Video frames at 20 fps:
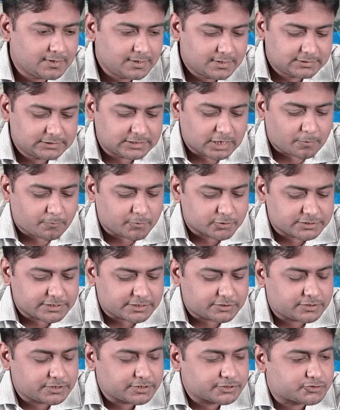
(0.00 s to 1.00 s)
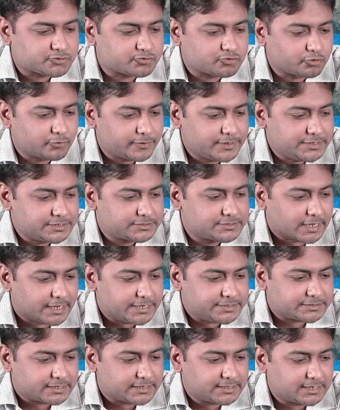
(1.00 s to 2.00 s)
The opposite is true in
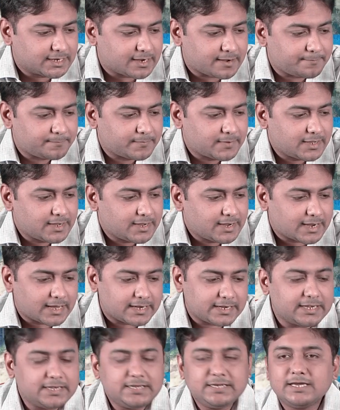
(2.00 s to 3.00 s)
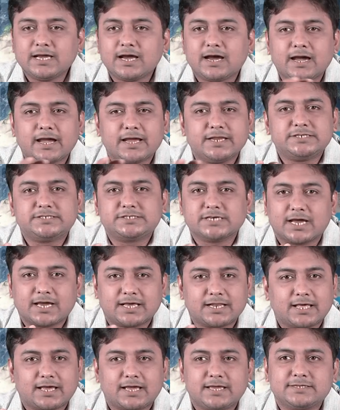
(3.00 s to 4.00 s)
Nigeria, and India and
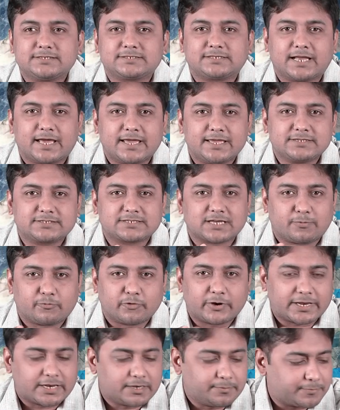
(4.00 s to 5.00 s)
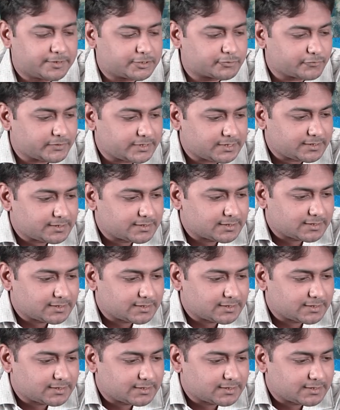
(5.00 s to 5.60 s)
China is lying somewhere in between.